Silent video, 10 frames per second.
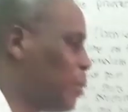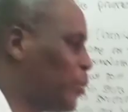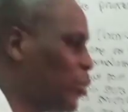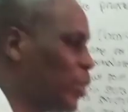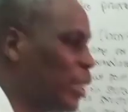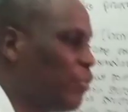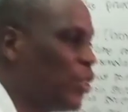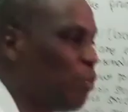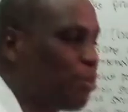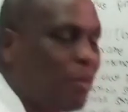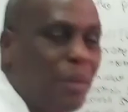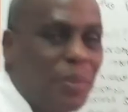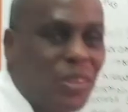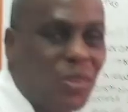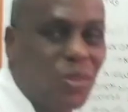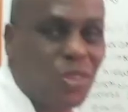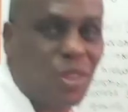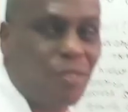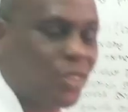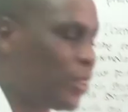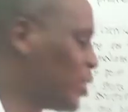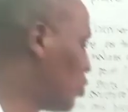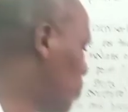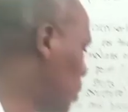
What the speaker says: be able to give you problems to solve so that you'll